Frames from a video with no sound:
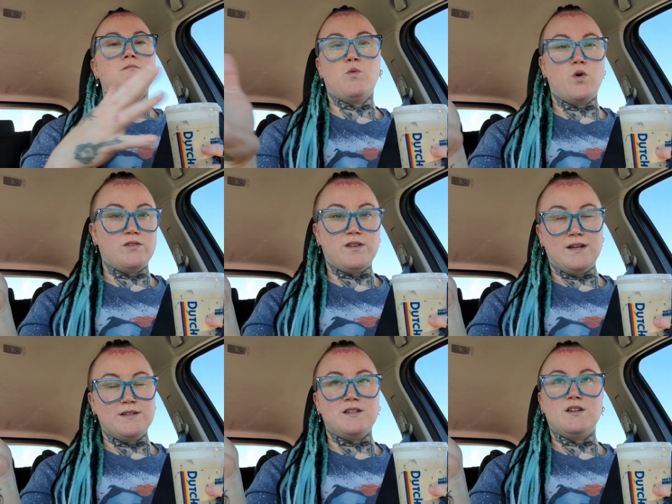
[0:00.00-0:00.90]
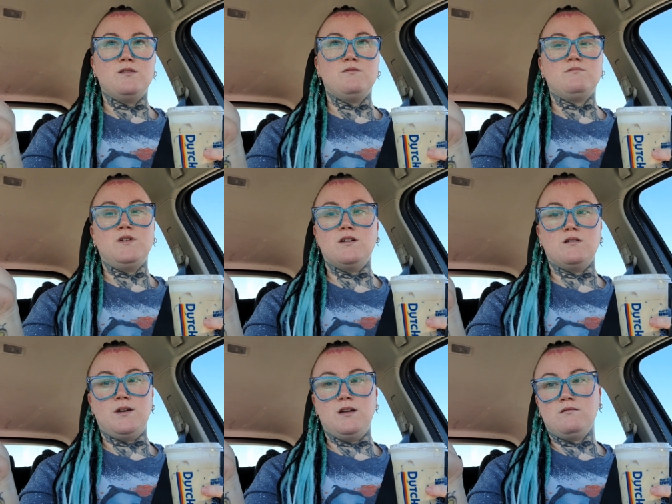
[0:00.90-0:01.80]
more things to do, you know what I
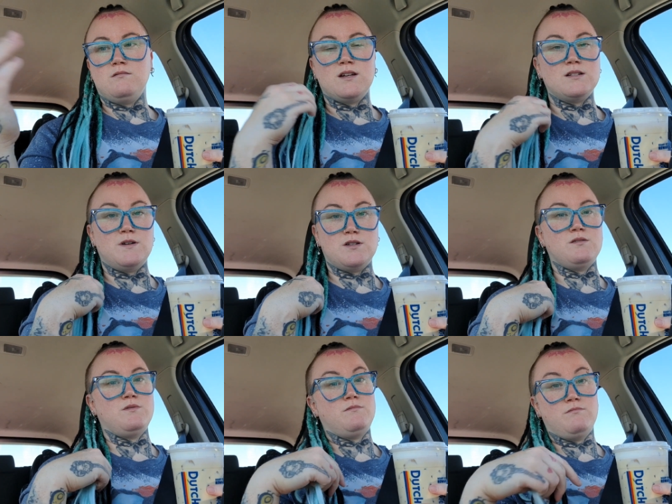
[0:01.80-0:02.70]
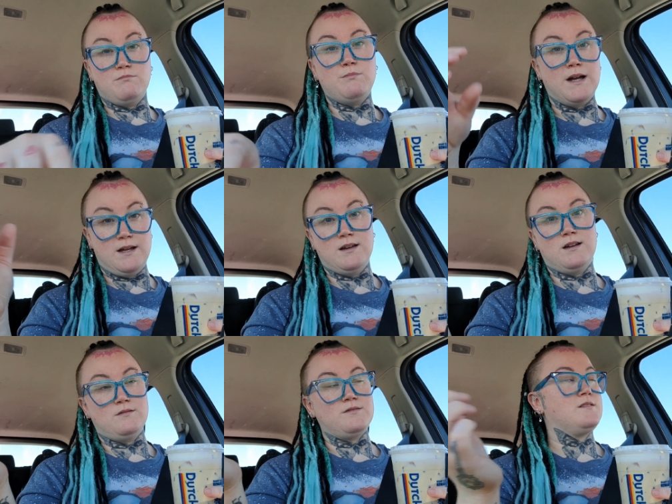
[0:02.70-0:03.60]
mean, especially with buying a
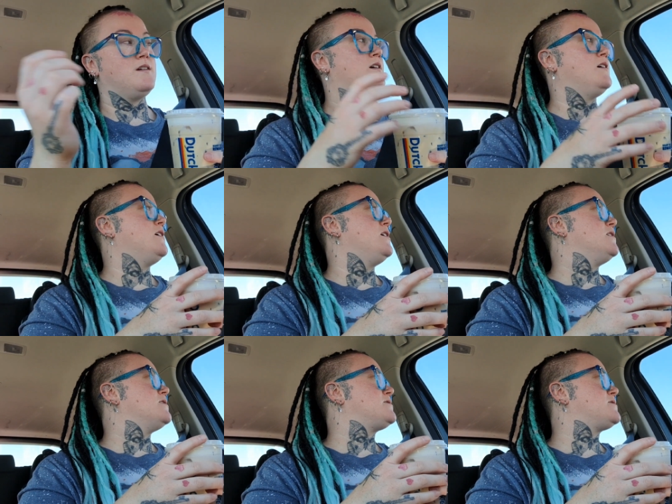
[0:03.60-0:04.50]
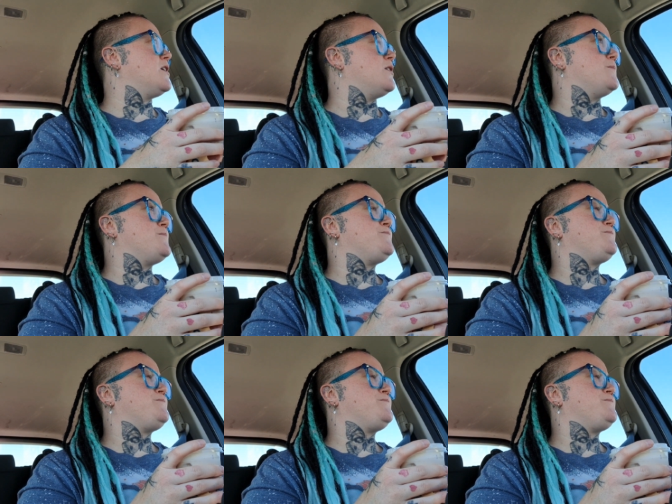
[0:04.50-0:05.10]
house. So,